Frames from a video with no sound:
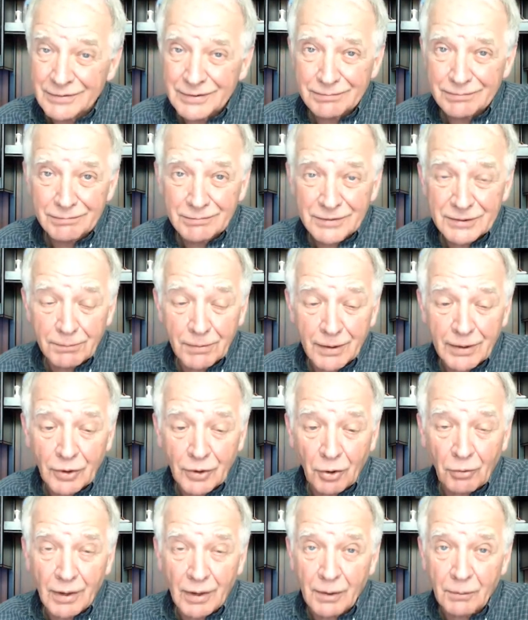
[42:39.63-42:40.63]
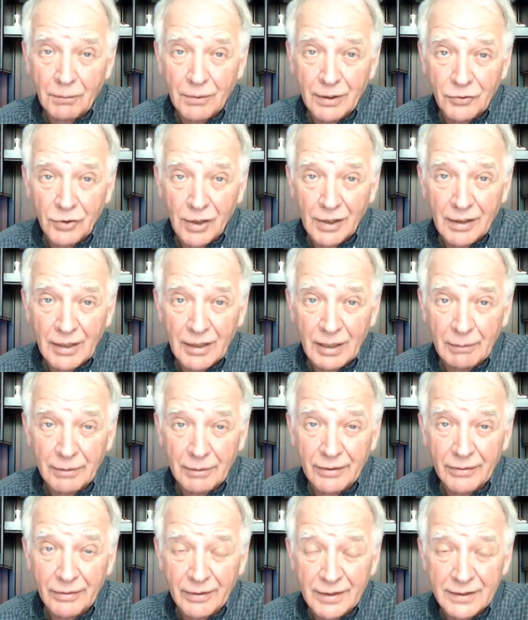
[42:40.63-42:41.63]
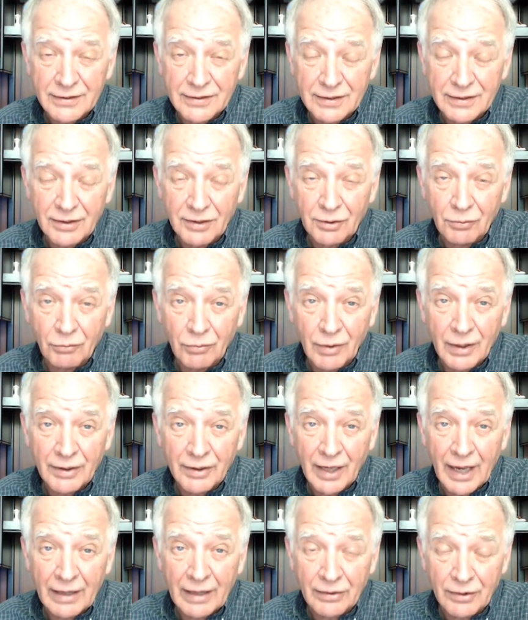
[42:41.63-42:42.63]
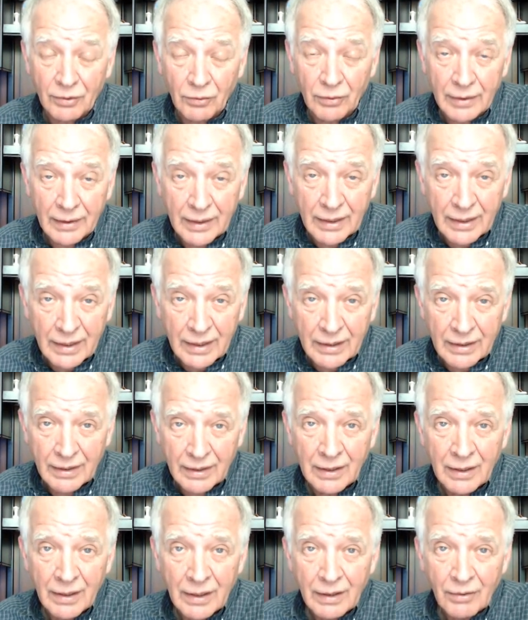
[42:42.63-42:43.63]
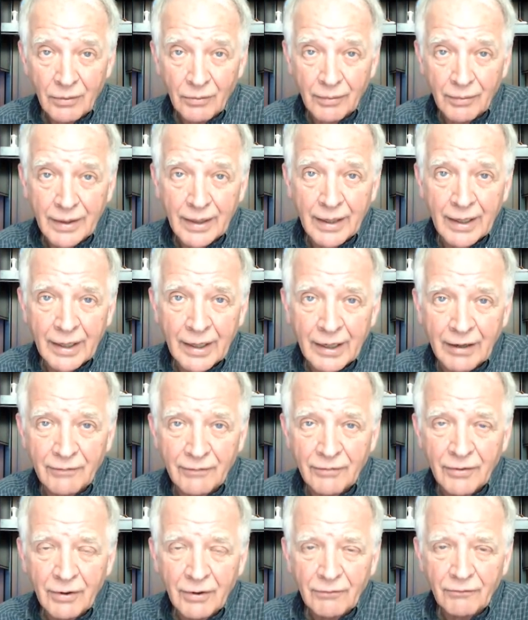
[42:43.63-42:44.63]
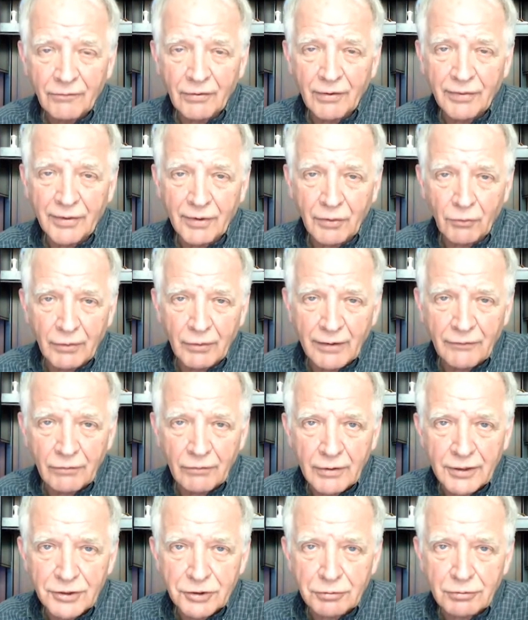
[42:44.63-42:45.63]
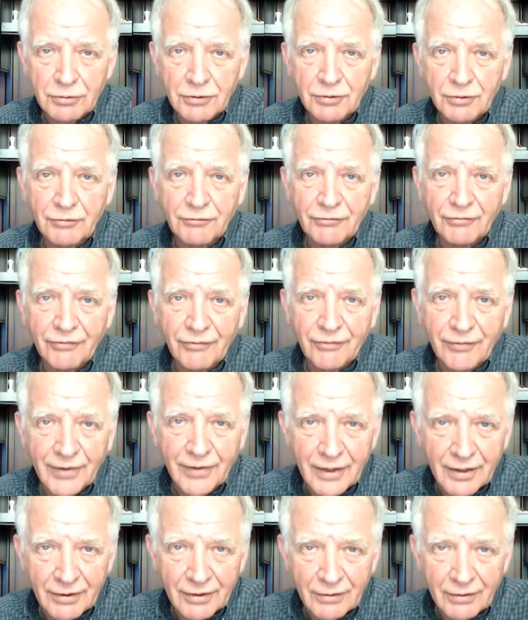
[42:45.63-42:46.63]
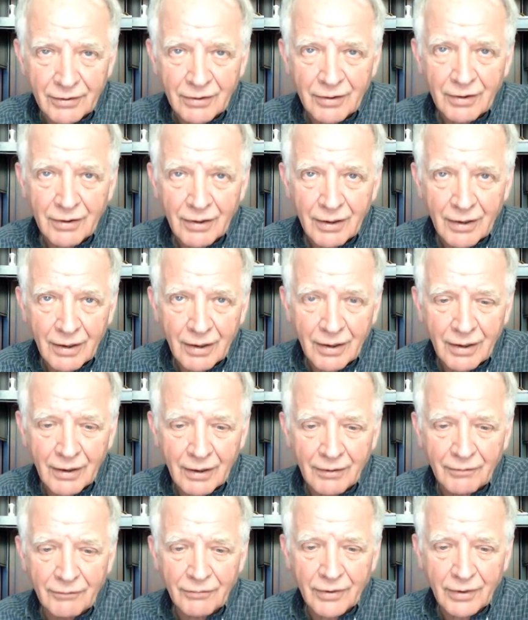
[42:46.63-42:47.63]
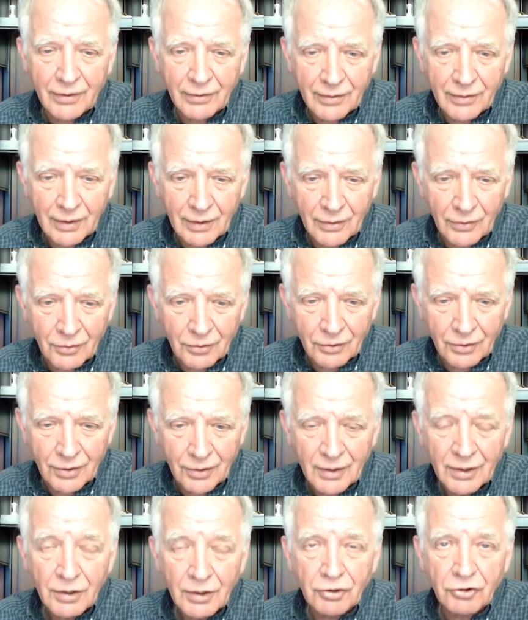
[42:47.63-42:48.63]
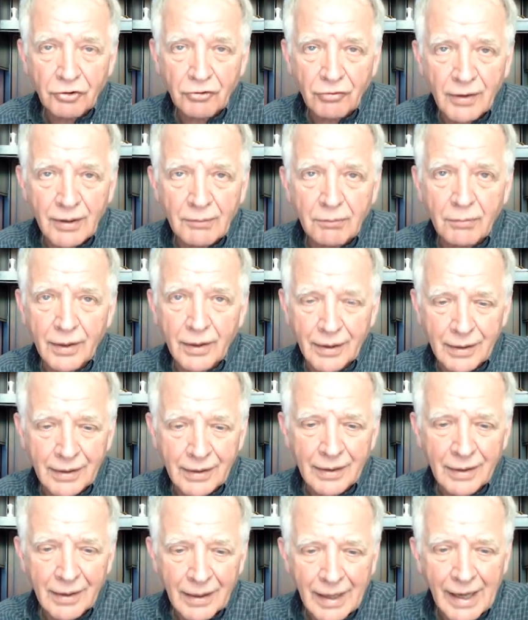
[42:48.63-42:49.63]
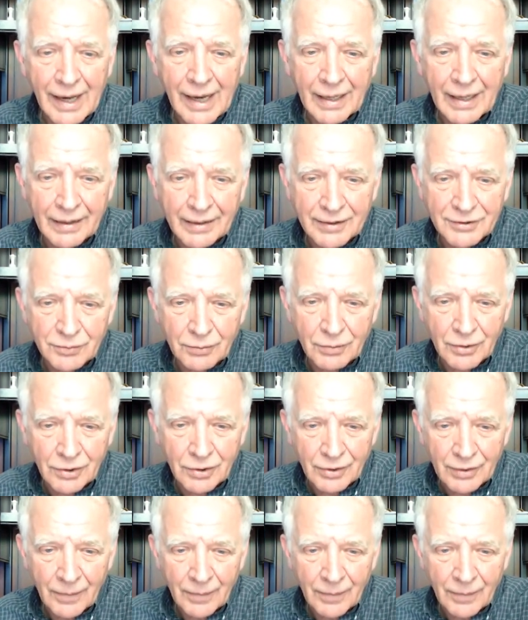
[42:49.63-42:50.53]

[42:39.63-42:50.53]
Spend the whole hour talking about this and the, and the need we have for the reverential fear of the Lord, trembling at his word